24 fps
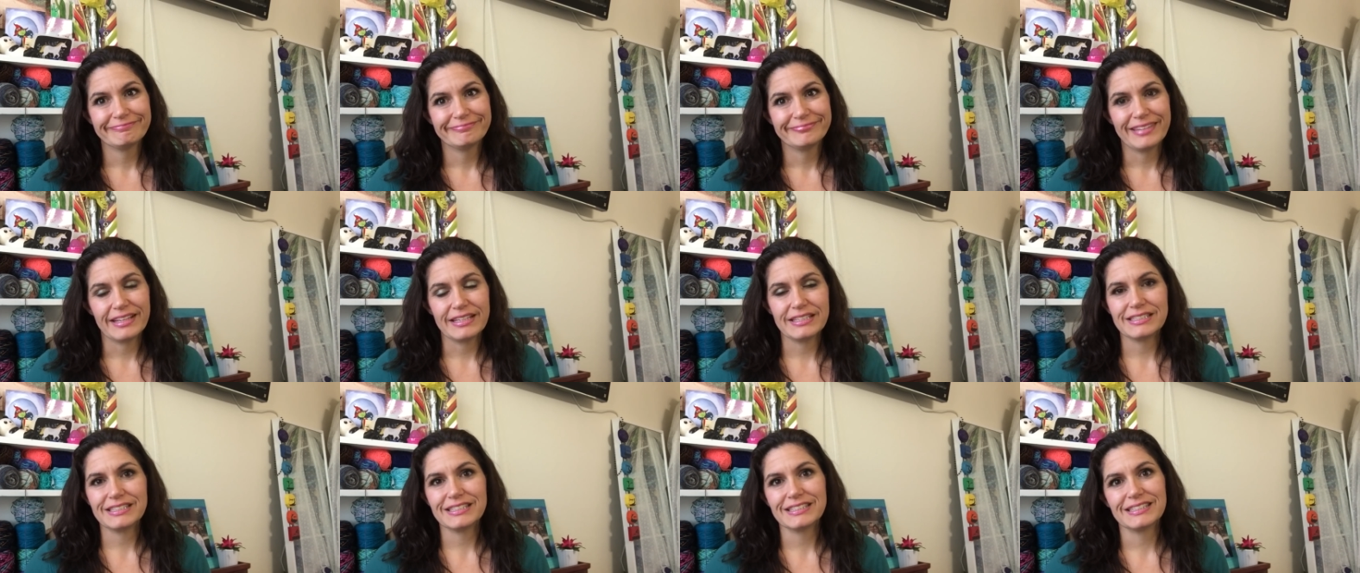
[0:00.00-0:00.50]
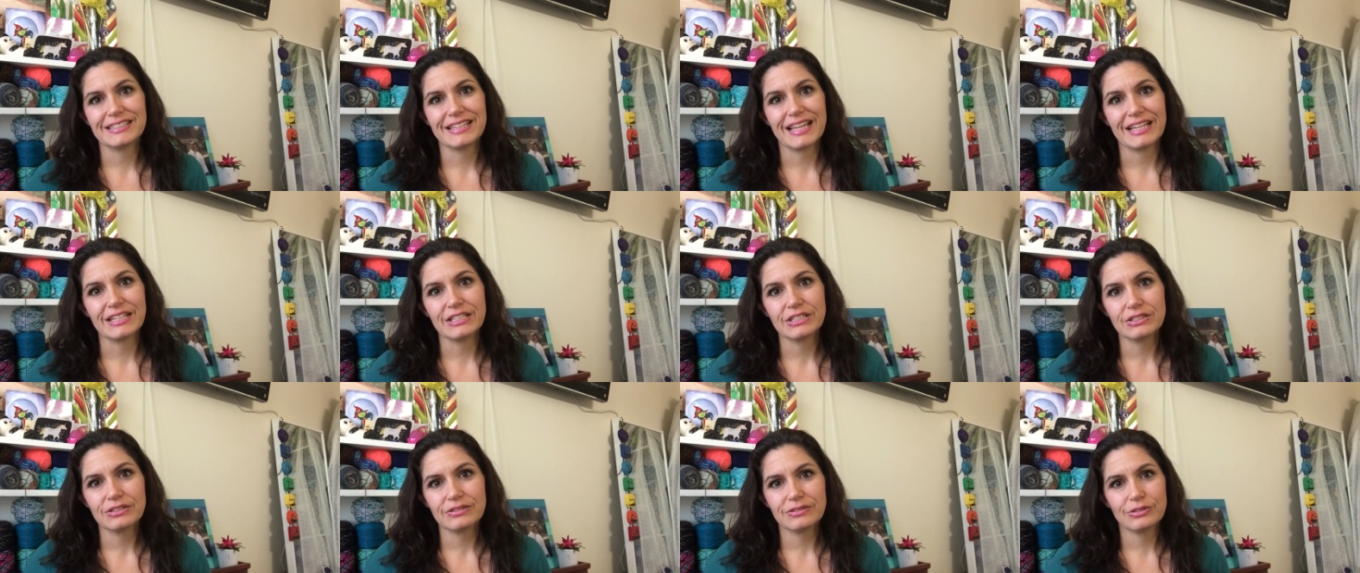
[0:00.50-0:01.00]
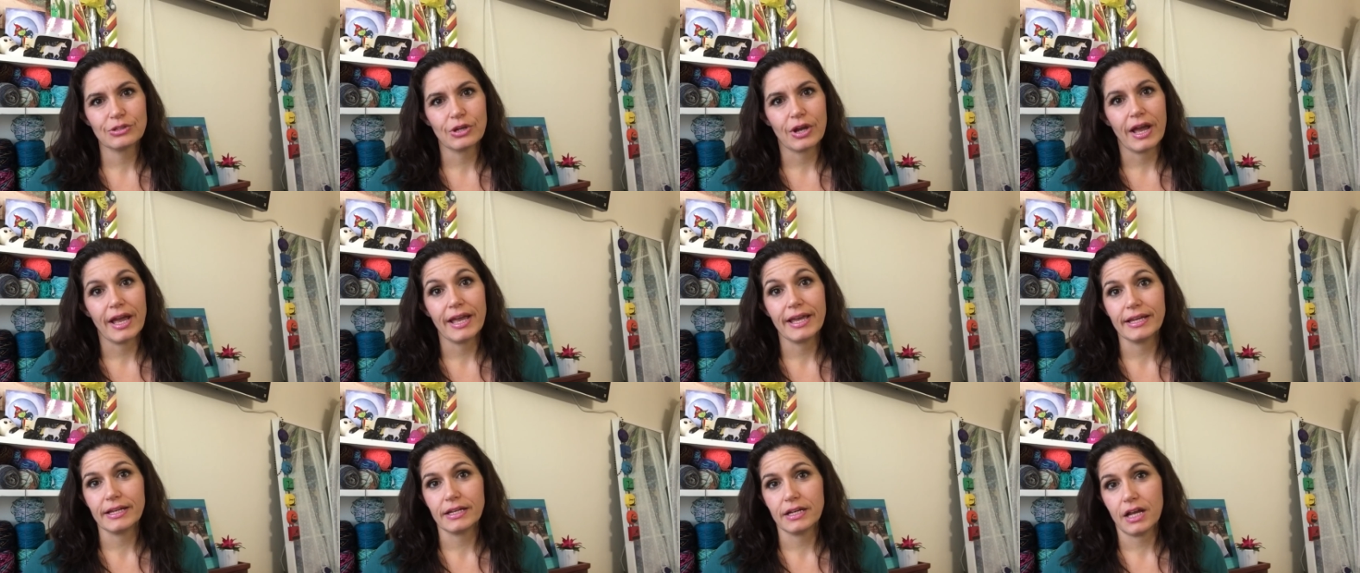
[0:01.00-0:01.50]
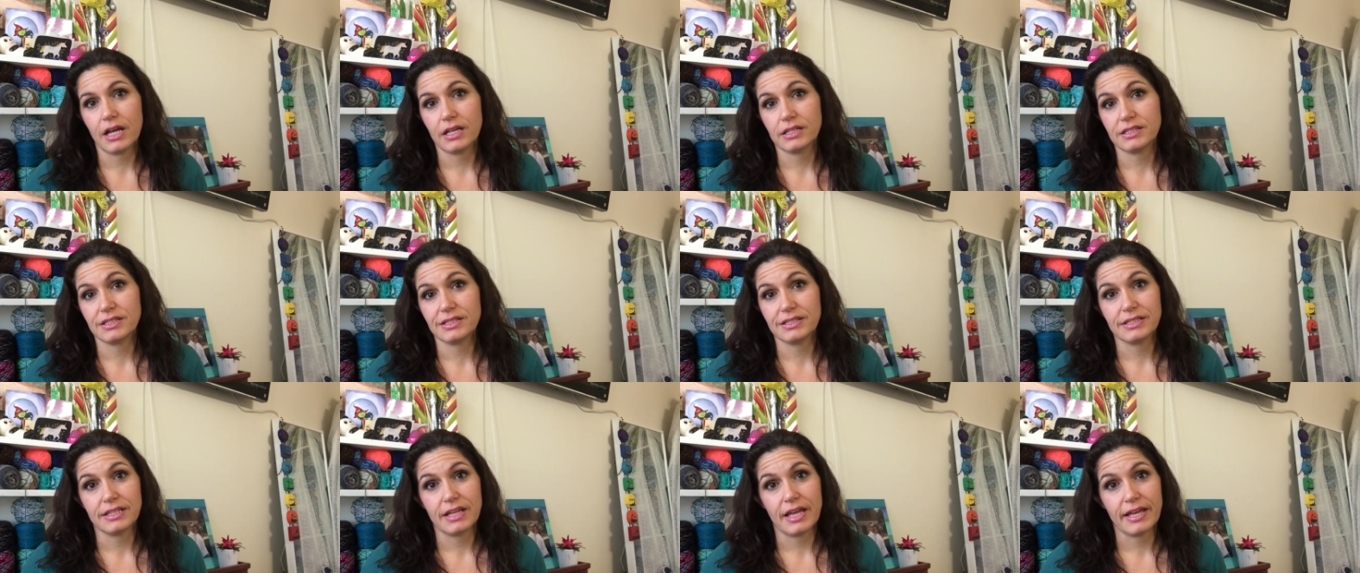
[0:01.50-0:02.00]
he's just like trying not
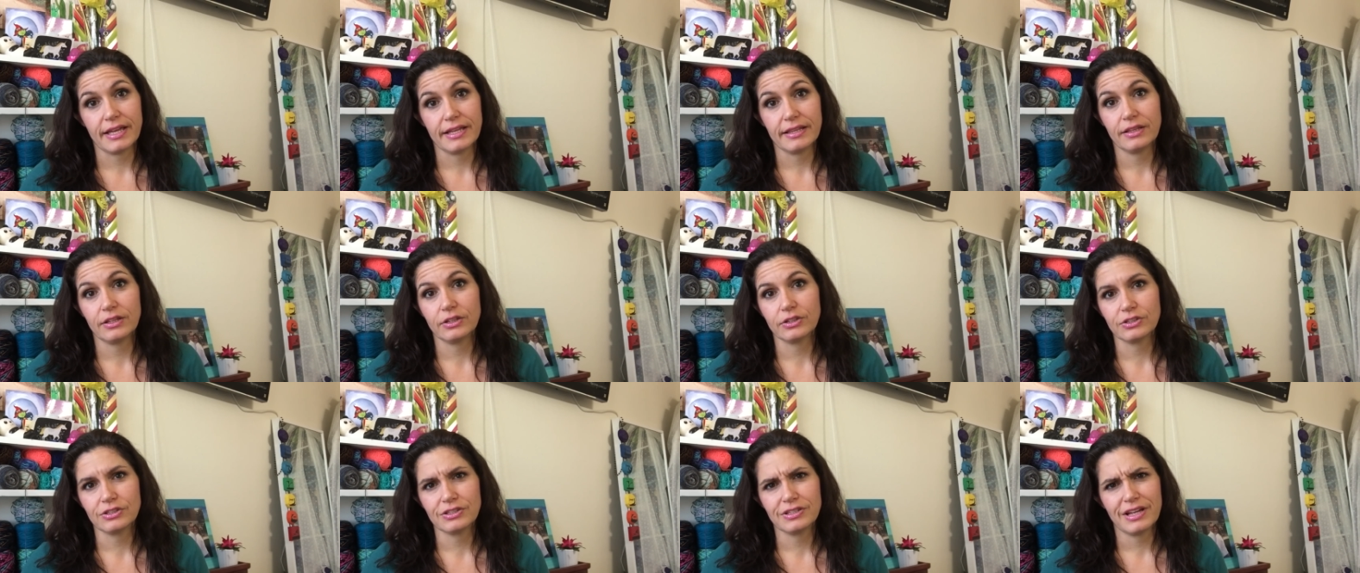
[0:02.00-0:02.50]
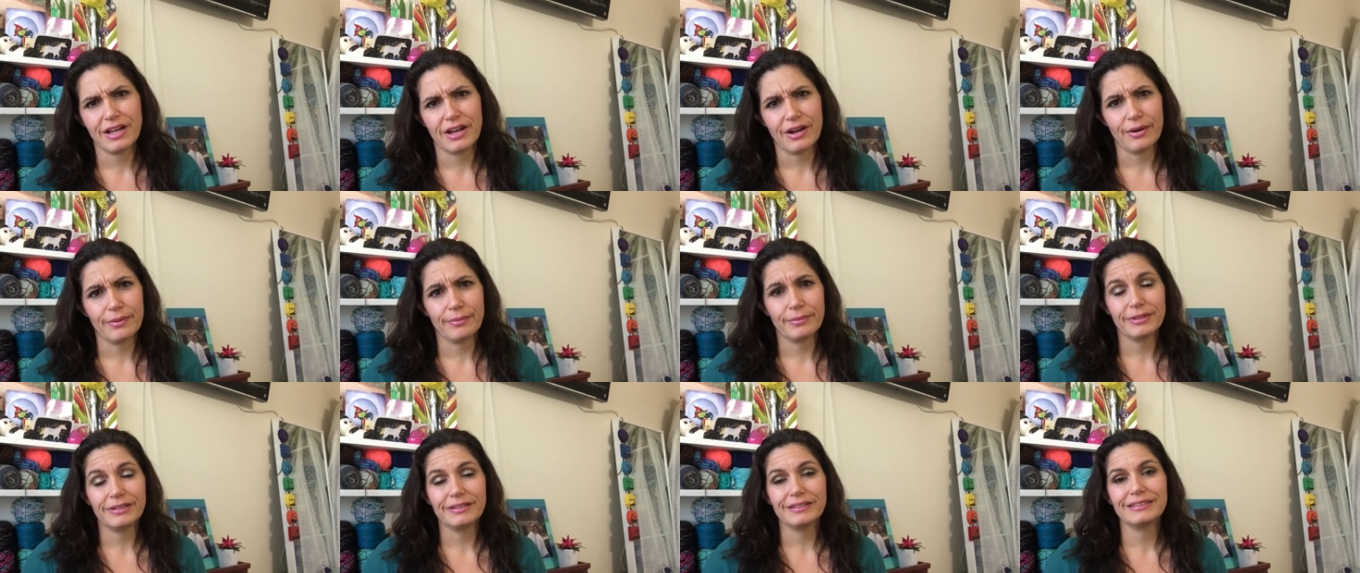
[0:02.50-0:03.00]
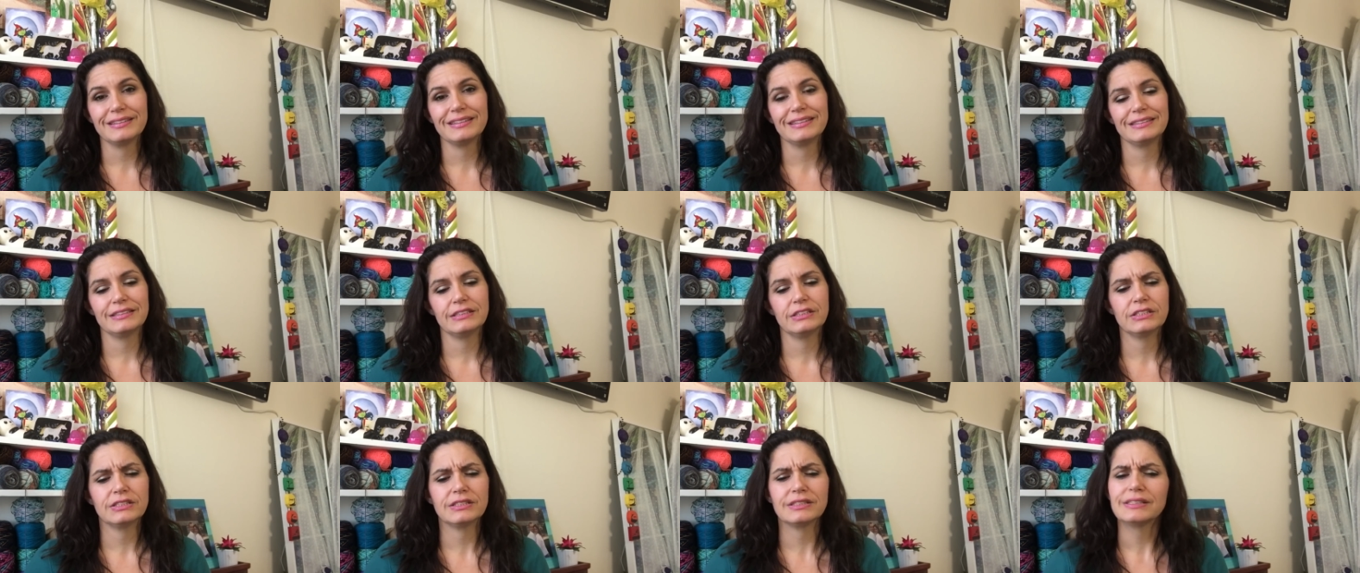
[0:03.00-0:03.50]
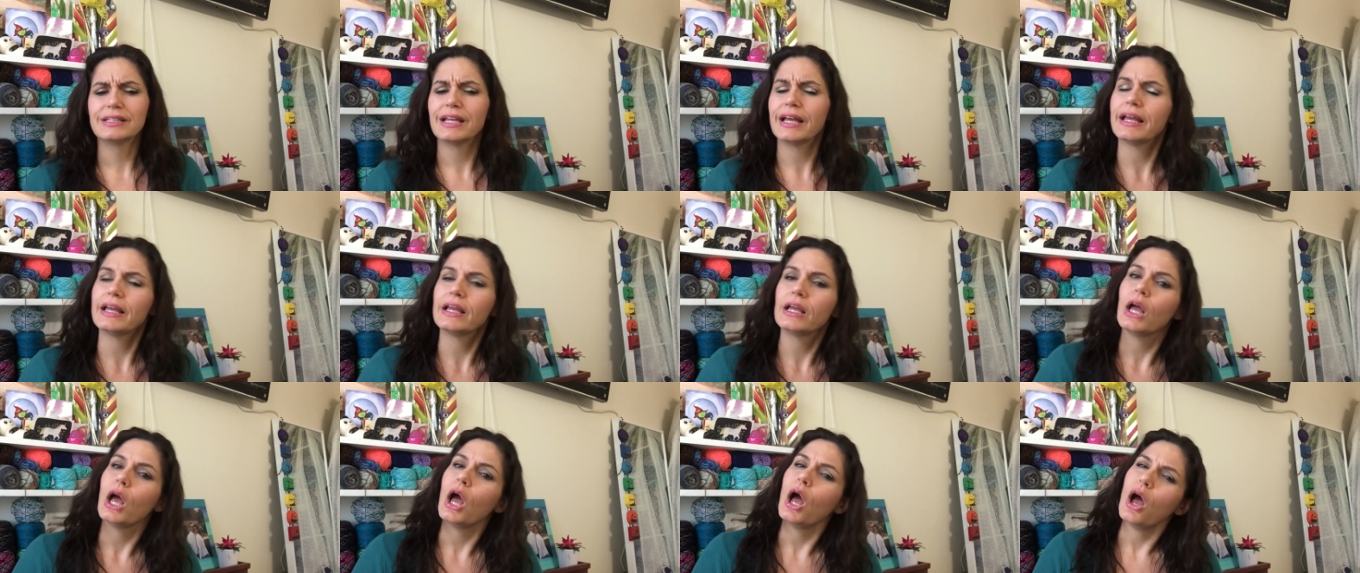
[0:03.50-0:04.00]
to say it looks terrible, and he's just like,